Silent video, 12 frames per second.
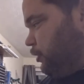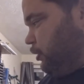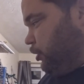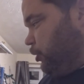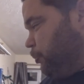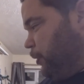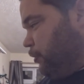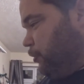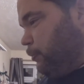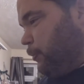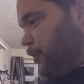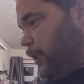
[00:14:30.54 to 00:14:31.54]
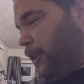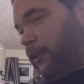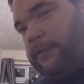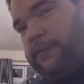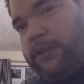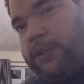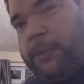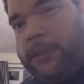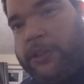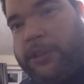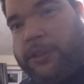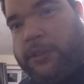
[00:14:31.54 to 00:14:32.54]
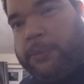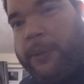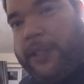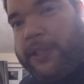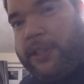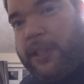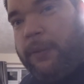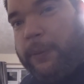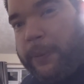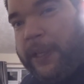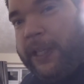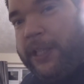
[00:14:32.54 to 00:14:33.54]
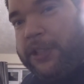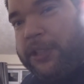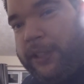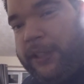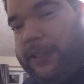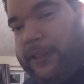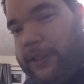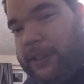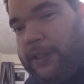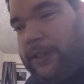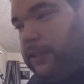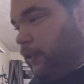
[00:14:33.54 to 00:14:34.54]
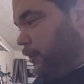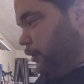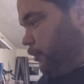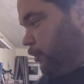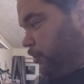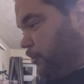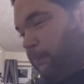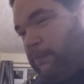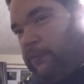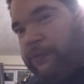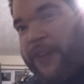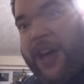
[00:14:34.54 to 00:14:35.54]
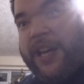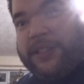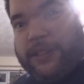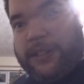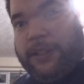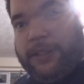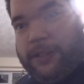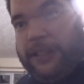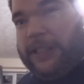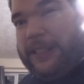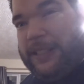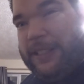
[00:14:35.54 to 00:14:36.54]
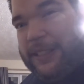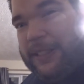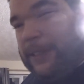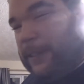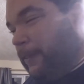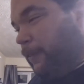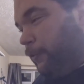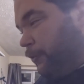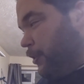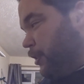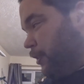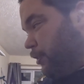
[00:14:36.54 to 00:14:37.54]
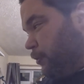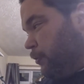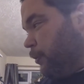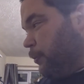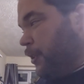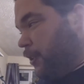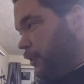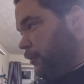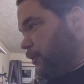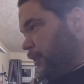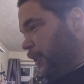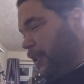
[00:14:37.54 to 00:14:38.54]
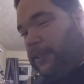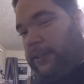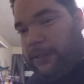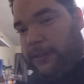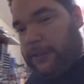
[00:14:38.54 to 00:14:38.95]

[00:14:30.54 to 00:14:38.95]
She's been a good machine. She worked just as well as the old one, actually. Just faster. Fresh install of Windows 10.